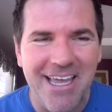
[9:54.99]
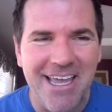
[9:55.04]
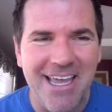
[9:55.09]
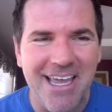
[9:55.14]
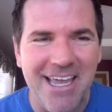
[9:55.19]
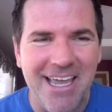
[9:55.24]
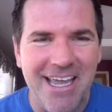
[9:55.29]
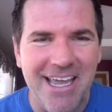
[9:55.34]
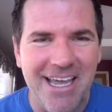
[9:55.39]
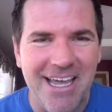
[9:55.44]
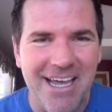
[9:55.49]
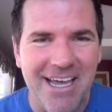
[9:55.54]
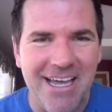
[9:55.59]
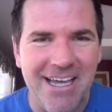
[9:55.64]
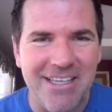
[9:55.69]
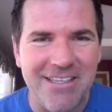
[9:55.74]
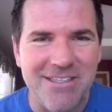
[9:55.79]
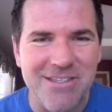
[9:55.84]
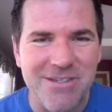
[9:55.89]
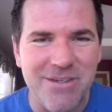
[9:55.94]

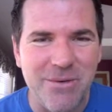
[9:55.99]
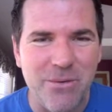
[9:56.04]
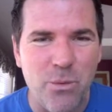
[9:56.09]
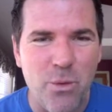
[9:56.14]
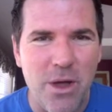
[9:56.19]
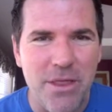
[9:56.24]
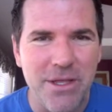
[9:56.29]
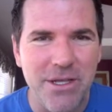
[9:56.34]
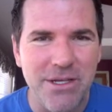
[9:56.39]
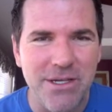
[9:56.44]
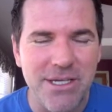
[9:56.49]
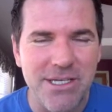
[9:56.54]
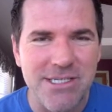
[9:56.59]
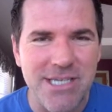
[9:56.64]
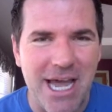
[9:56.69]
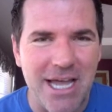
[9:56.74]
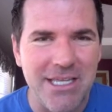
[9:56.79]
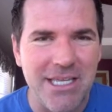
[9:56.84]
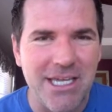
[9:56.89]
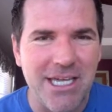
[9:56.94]
And whether you
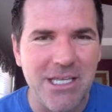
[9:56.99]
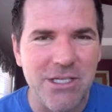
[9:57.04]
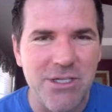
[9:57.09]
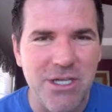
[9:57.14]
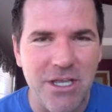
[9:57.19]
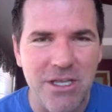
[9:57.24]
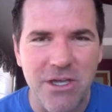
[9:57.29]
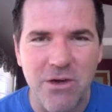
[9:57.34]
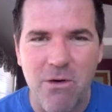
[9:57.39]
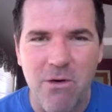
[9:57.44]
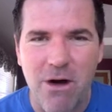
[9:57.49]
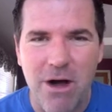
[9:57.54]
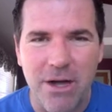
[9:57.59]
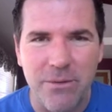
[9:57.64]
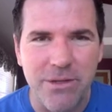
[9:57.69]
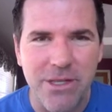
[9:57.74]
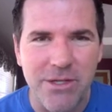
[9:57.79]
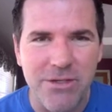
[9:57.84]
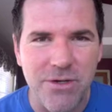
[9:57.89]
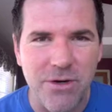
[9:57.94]
decide to continue on
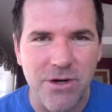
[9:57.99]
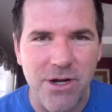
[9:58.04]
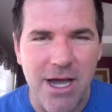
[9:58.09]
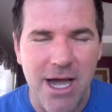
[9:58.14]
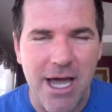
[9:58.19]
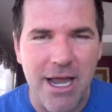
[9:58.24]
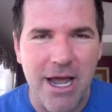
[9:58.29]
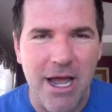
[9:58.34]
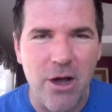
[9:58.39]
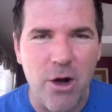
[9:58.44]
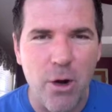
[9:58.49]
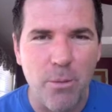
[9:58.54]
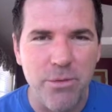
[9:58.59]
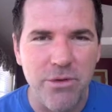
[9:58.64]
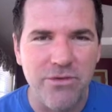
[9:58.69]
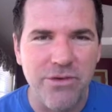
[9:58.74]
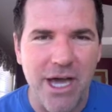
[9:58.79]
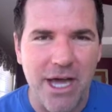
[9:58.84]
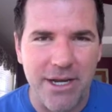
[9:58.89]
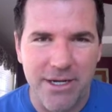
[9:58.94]
with us or not, I hope
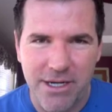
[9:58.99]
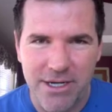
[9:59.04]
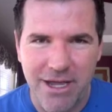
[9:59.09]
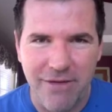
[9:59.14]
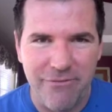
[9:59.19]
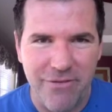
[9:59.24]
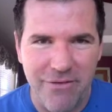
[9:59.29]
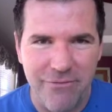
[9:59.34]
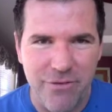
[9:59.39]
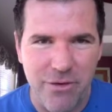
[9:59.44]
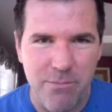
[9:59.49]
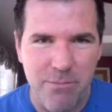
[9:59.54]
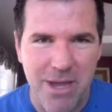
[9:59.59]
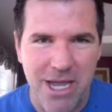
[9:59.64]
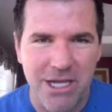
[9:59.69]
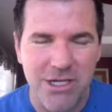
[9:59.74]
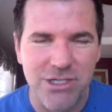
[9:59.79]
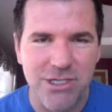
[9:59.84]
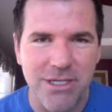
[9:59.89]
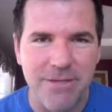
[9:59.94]
you've gotten enough
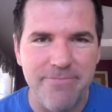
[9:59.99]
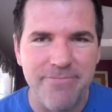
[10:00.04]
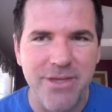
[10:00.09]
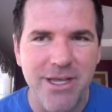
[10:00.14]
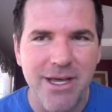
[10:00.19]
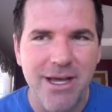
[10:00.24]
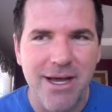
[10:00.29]
information